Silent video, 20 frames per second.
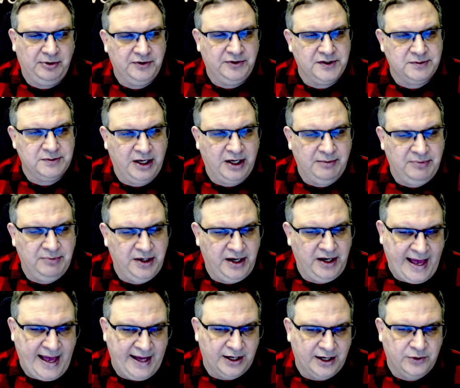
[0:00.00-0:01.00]
This might be an
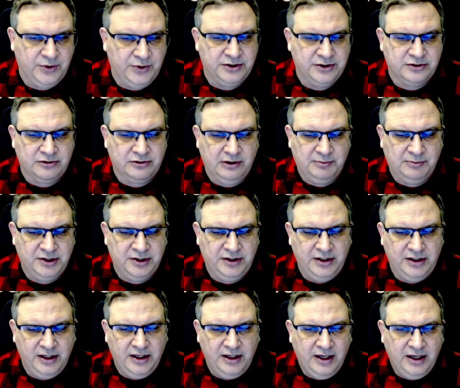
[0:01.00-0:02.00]
adequate description,
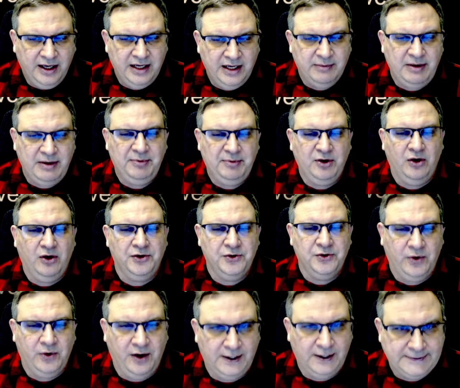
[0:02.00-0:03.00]
and it might be all you
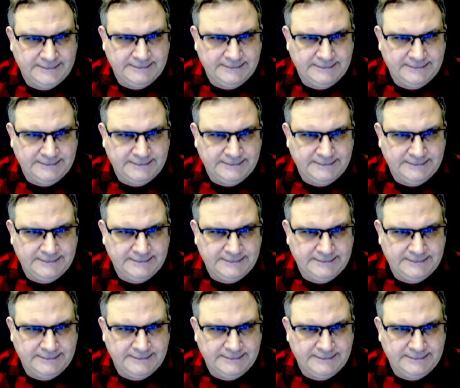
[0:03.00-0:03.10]
want.